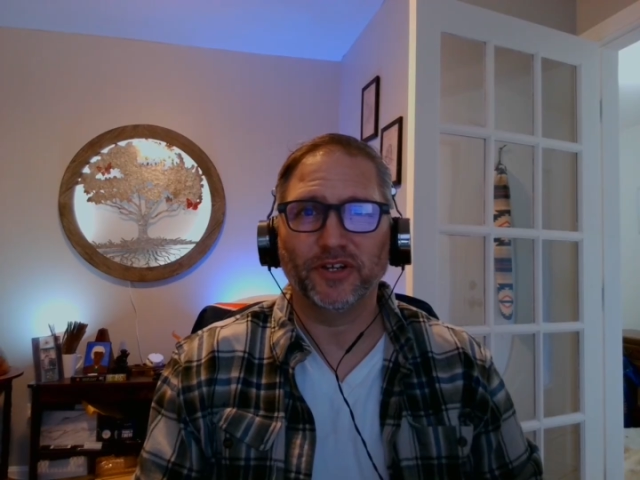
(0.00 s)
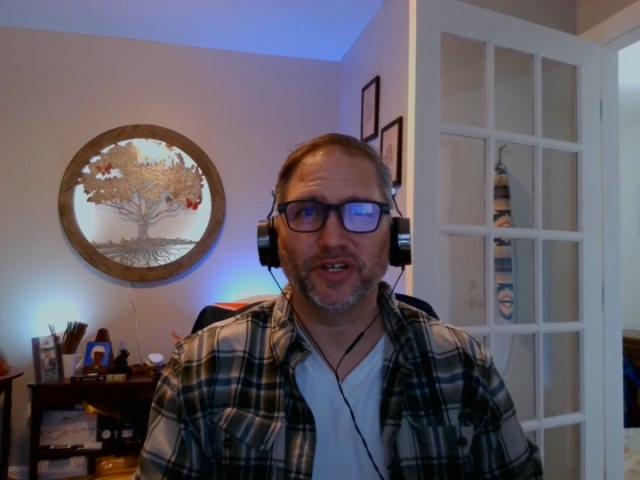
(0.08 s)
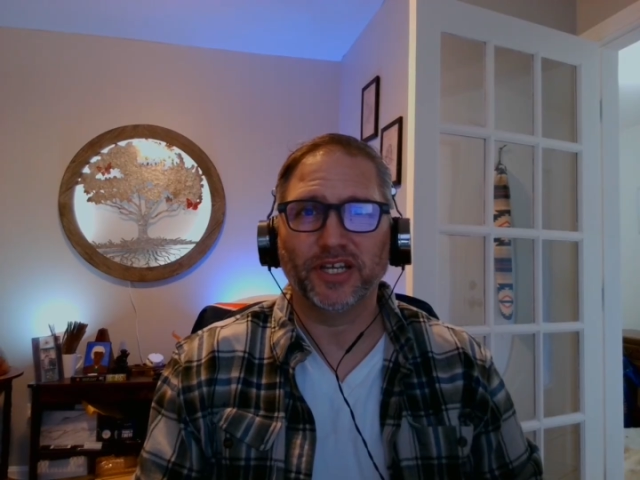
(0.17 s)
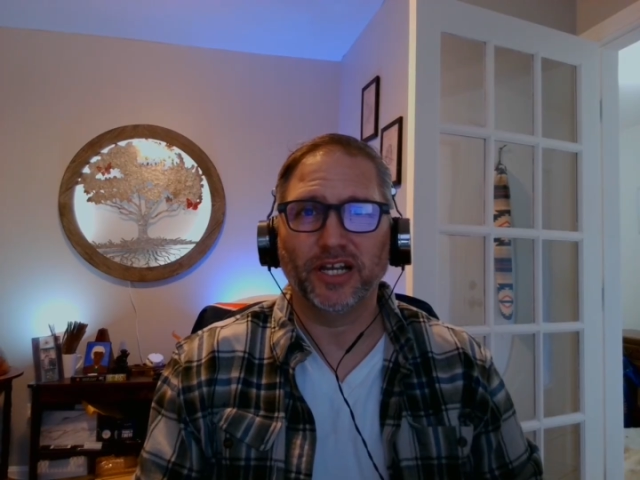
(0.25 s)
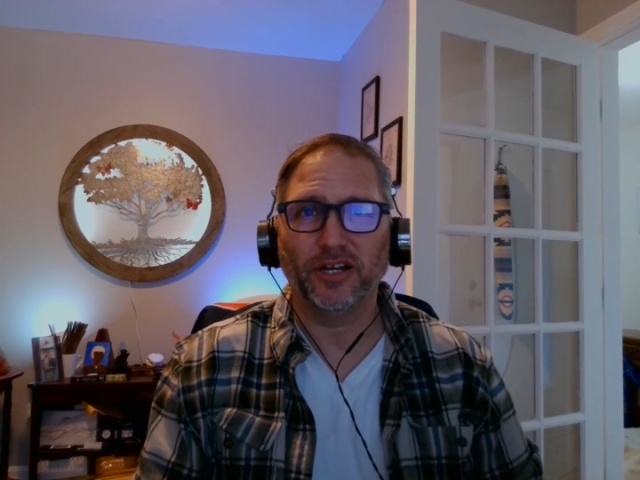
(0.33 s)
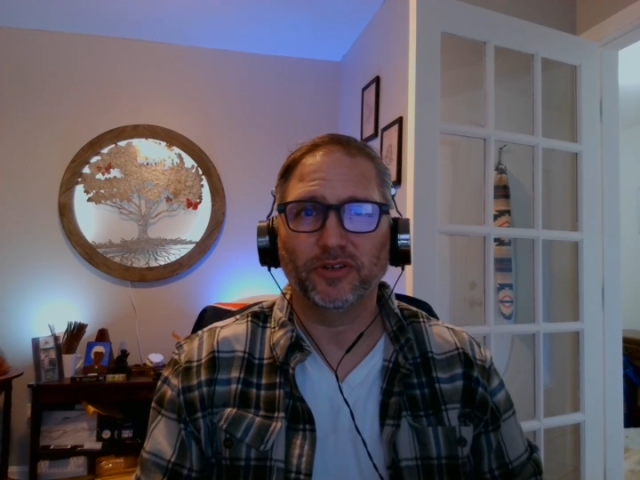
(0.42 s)
your
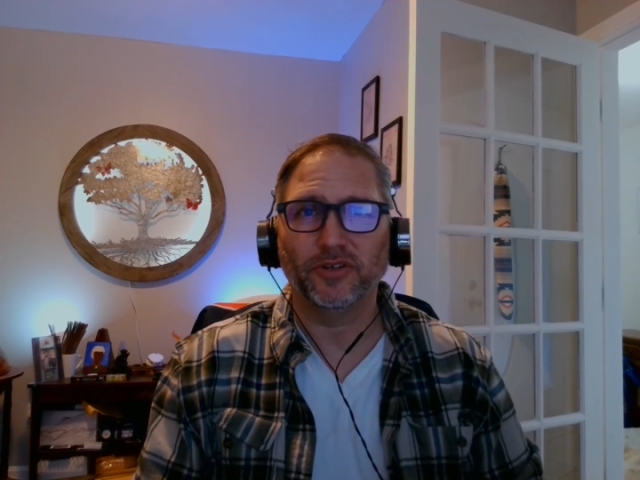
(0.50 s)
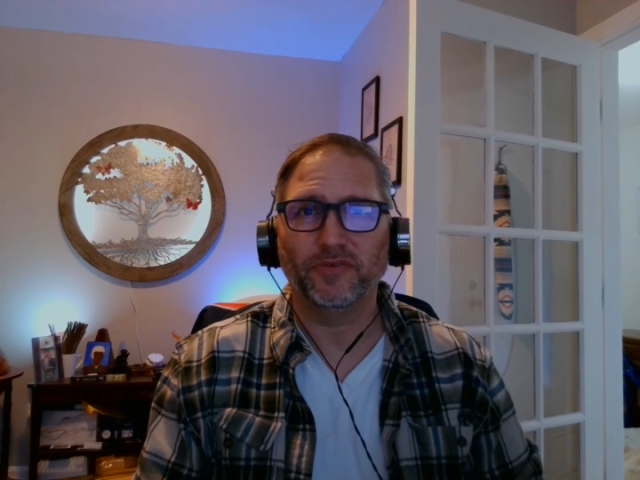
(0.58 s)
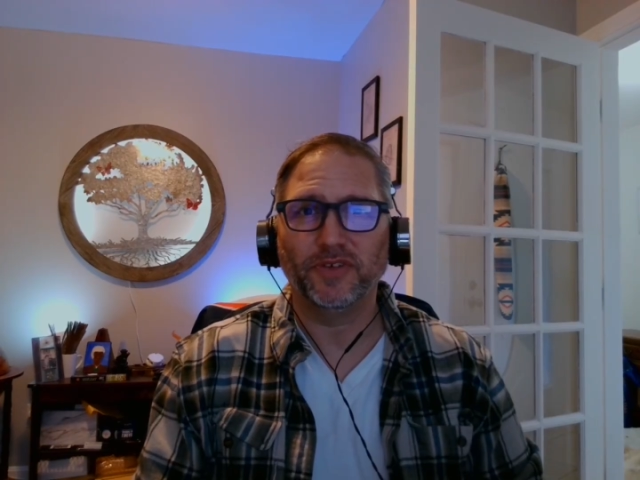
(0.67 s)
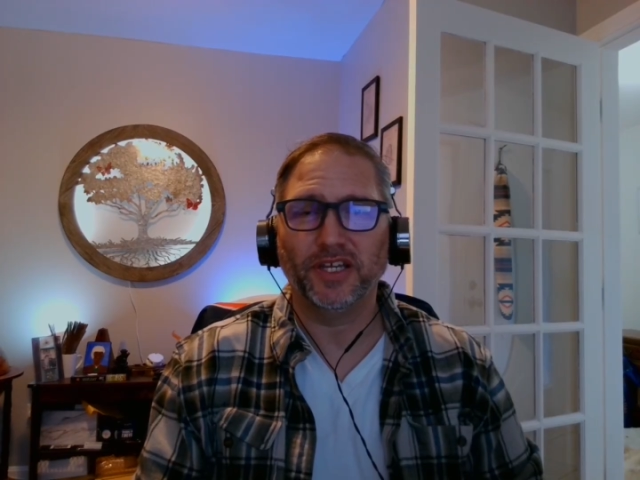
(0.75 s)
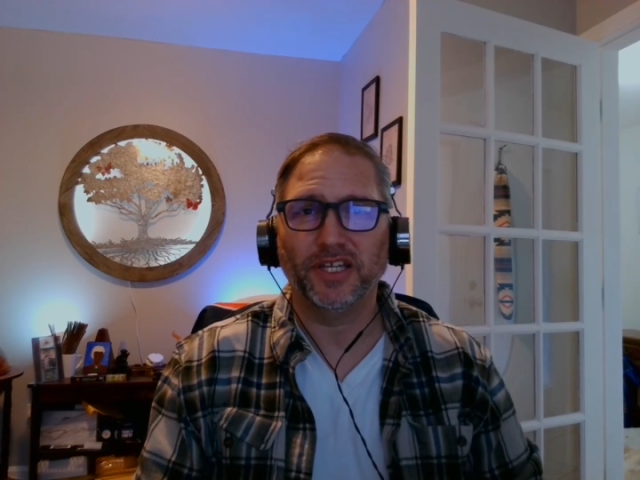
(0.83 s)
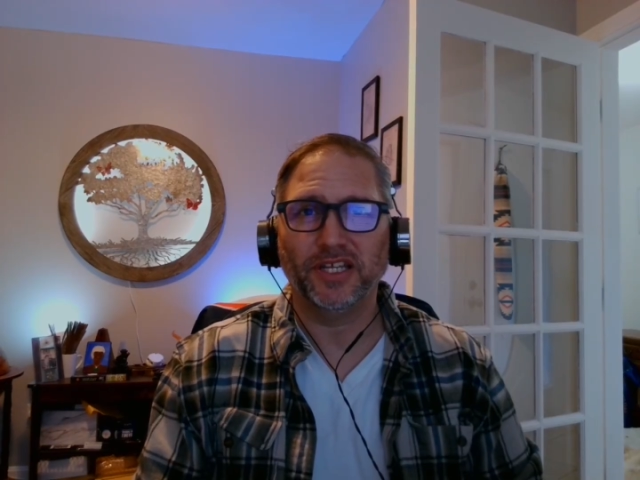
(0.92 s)
account
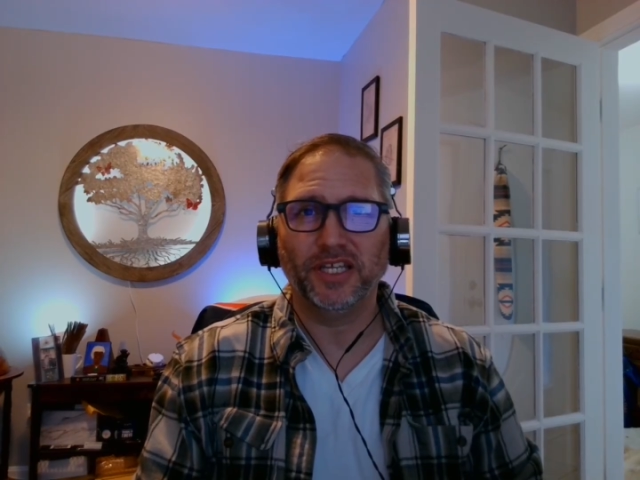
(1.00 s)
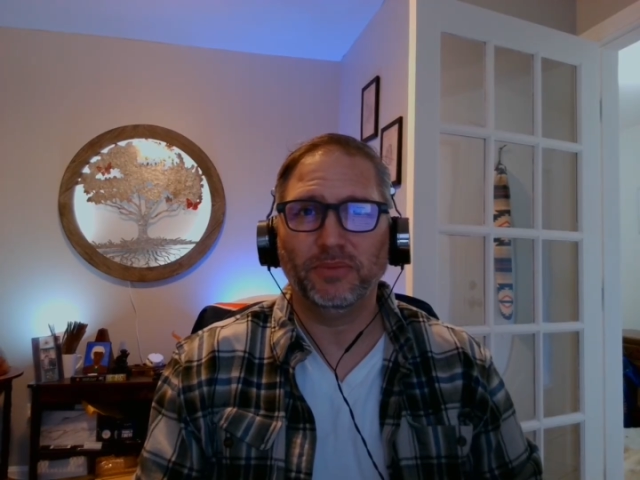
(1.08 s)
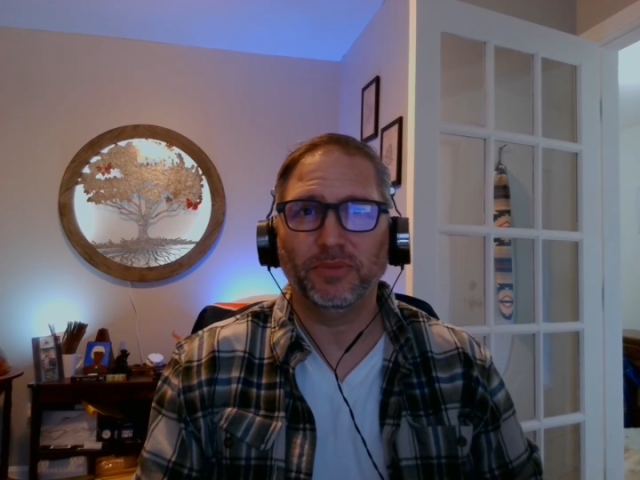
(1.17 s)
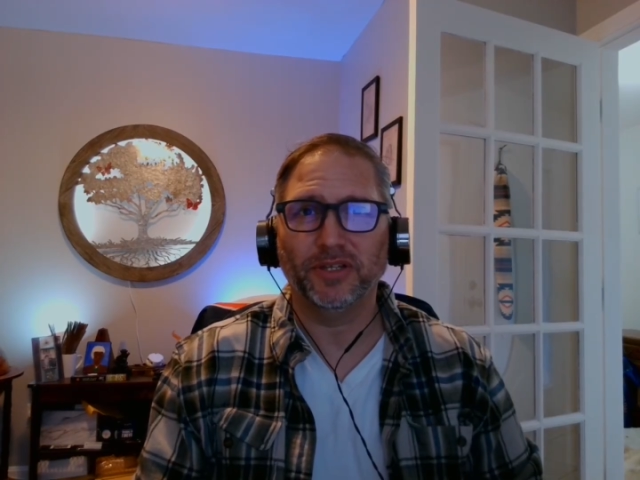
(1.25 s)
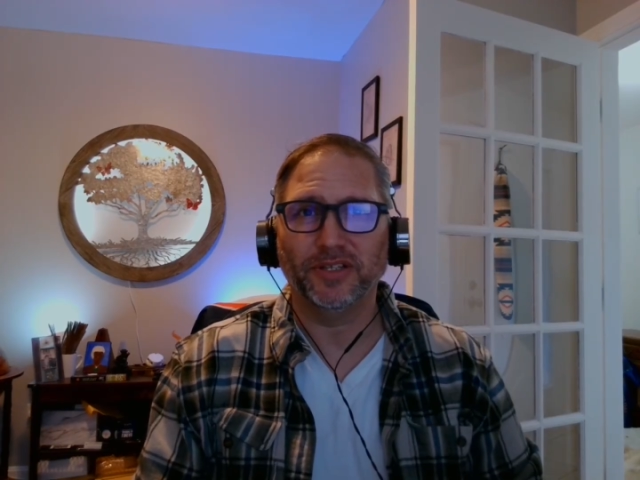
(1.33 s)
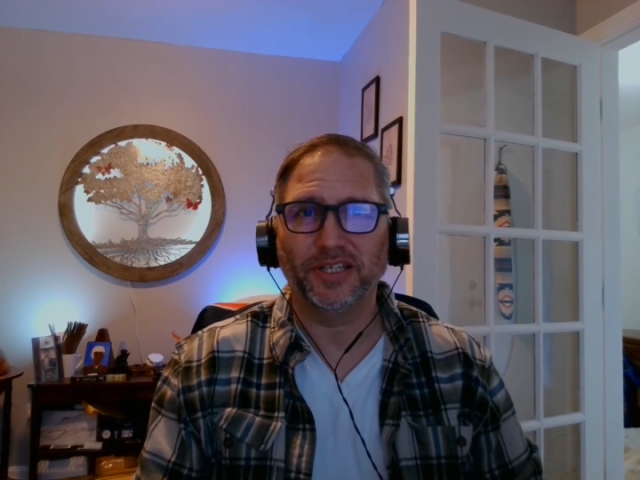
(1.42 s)
via an
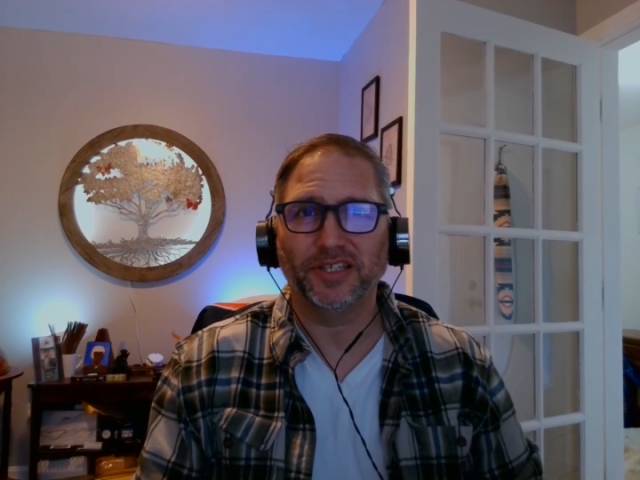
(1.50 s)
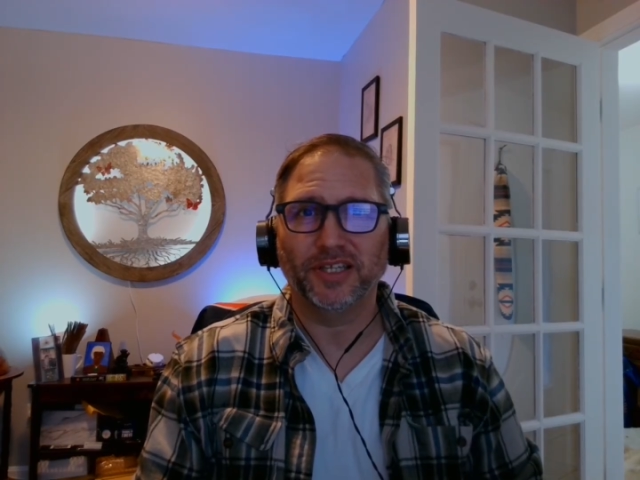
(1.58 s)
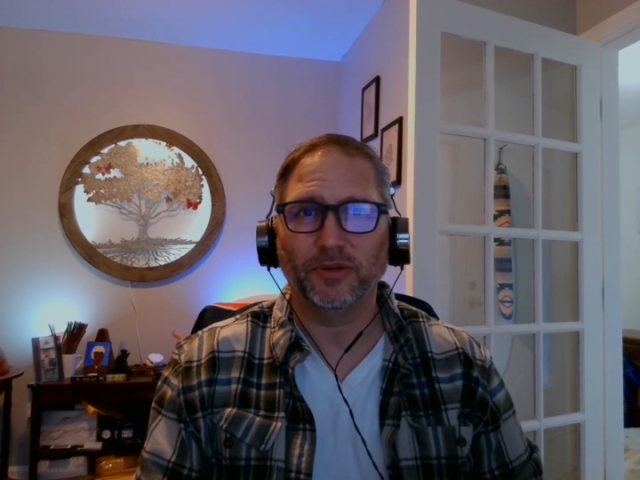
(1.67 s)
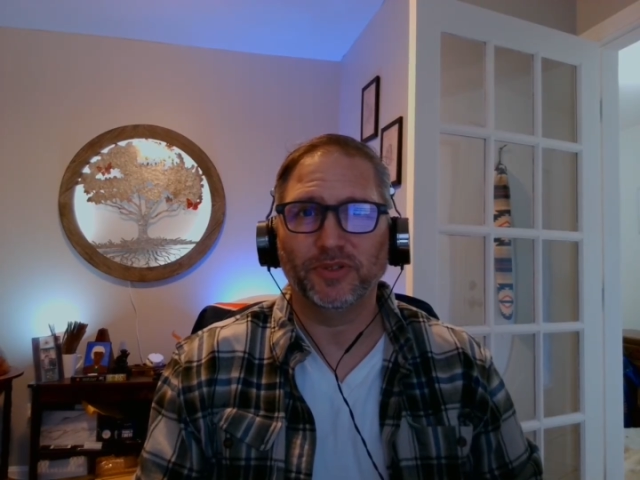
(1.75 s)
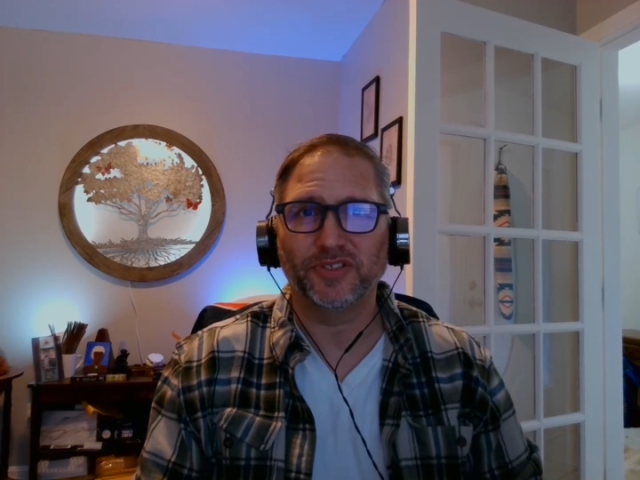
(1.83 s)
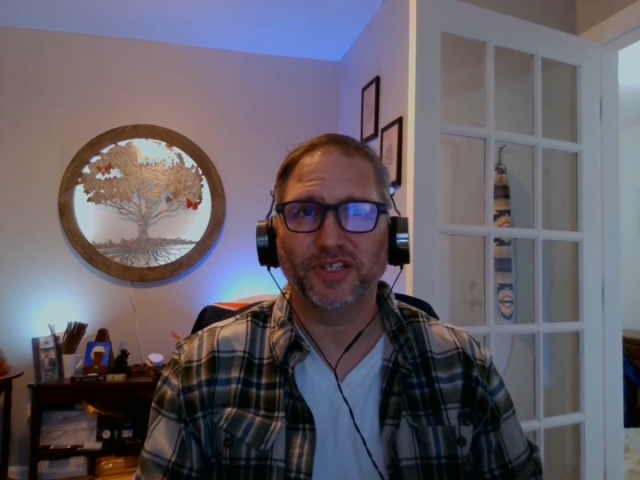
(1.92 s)
email link that
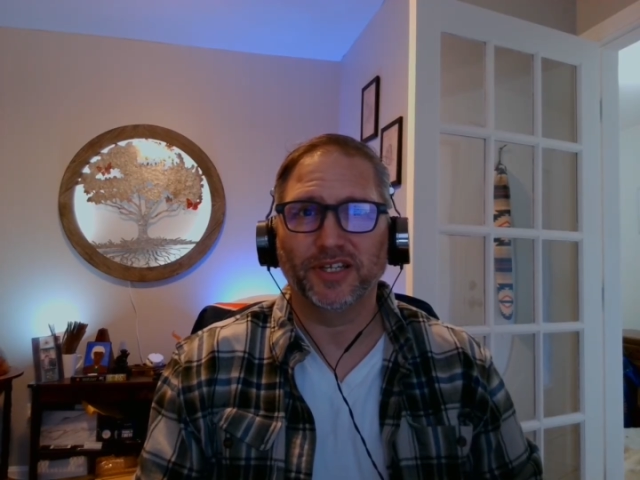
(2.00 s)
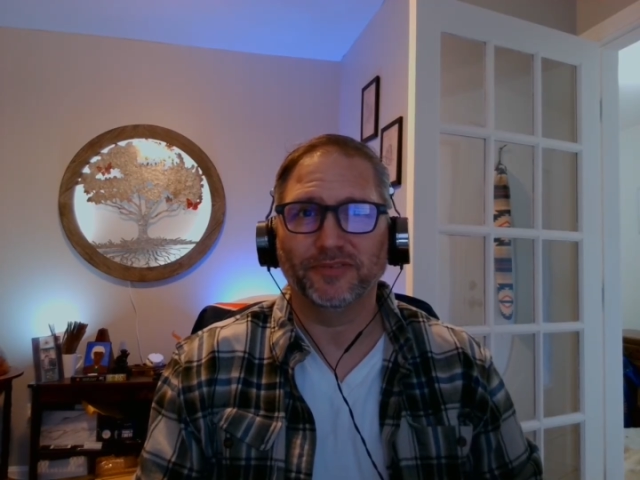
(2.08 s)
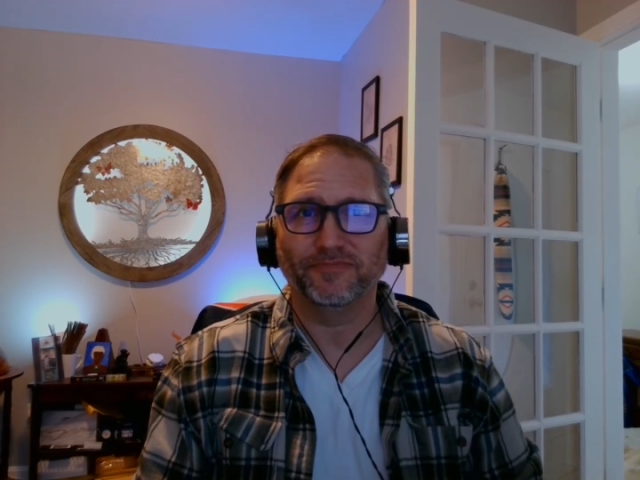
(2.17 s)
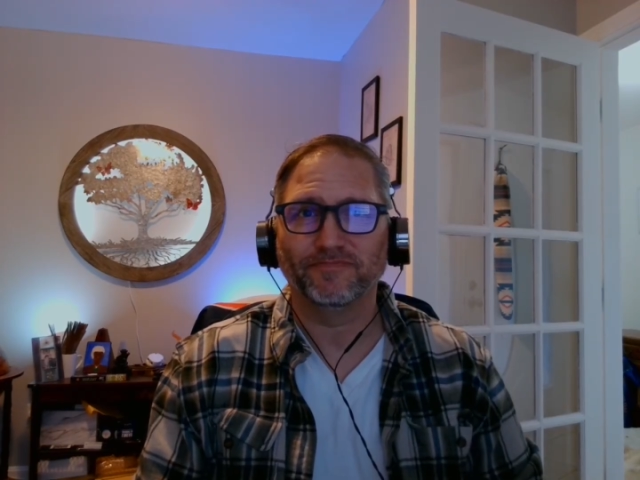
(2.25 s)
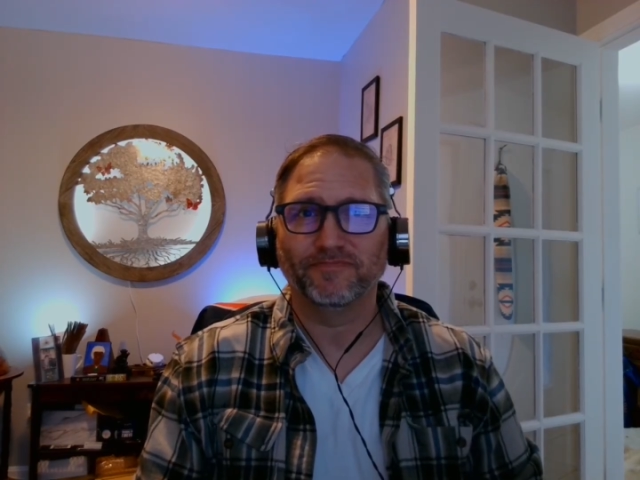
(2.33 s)
we sent.